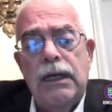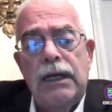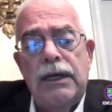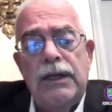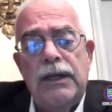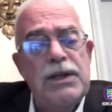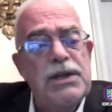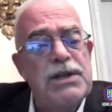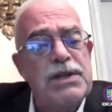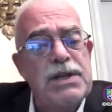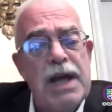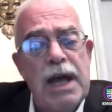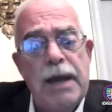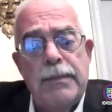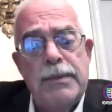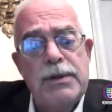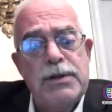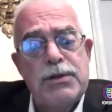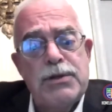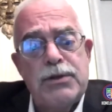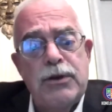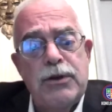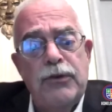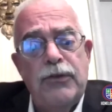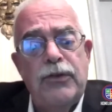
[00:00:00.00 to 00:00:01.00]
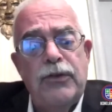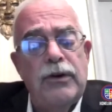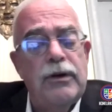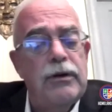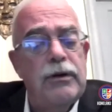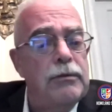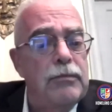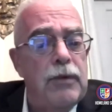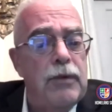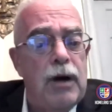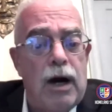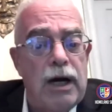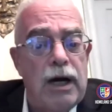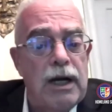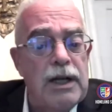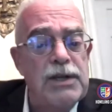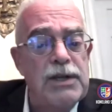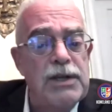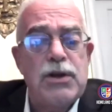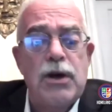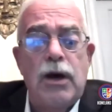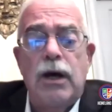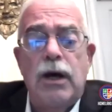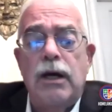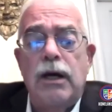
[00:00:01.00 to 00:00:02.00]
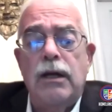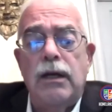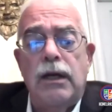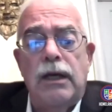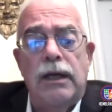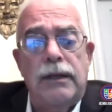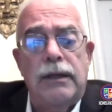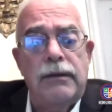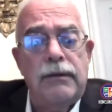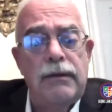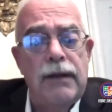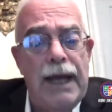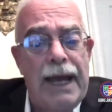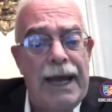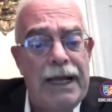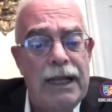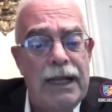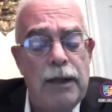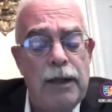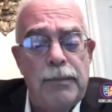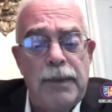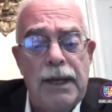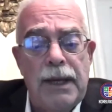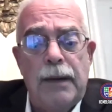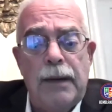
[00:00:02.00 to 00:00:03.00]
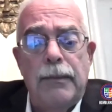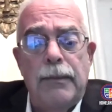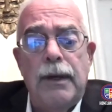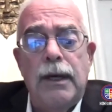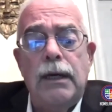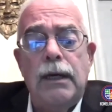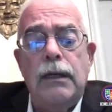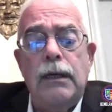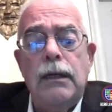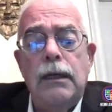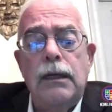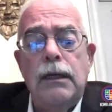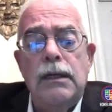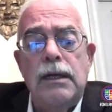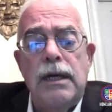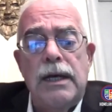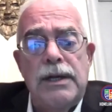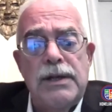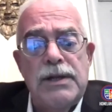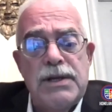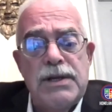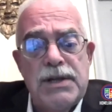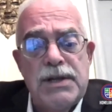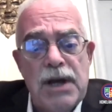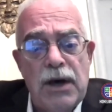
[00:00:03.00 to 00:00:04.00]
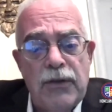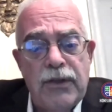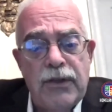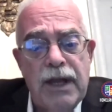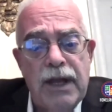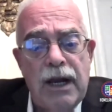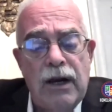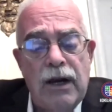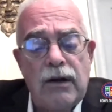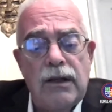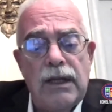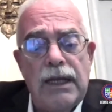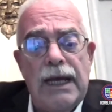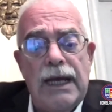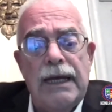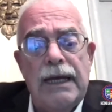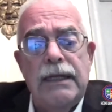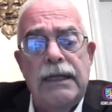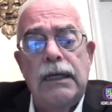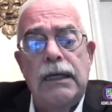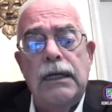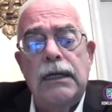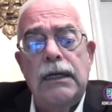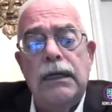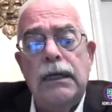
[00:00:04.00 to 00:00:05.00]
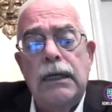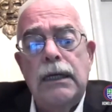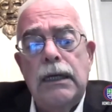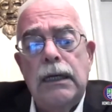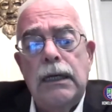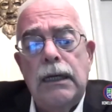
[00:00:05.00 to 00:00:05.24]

And the same is true for Arkansas and Alabama and South Carolina